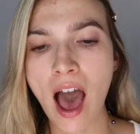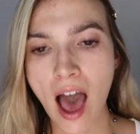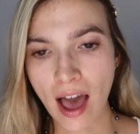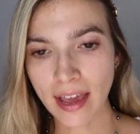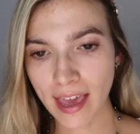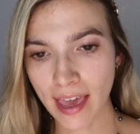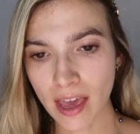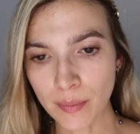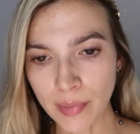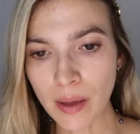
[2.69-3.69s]
I
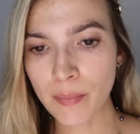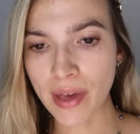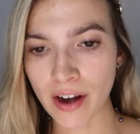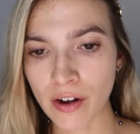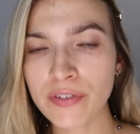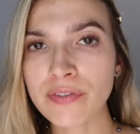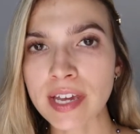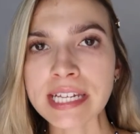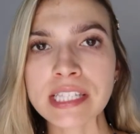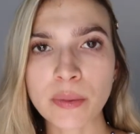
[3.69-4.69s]
am a
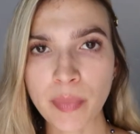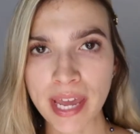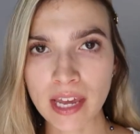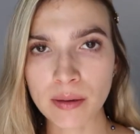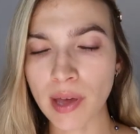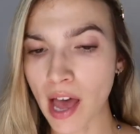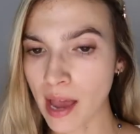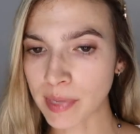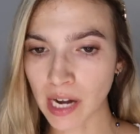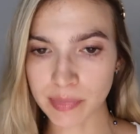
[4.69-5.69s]
bare-faced babe. I
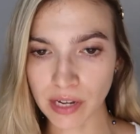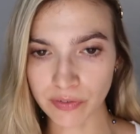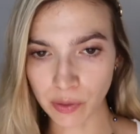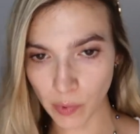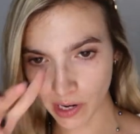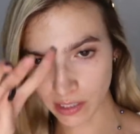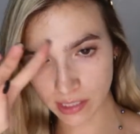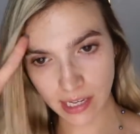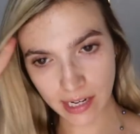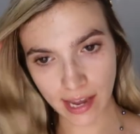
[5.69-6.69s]
mean, I'm definitely wearing
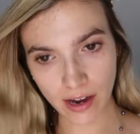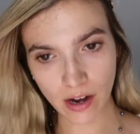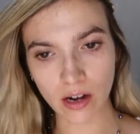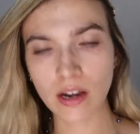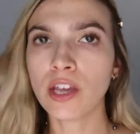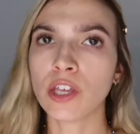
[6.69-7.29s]
skincare.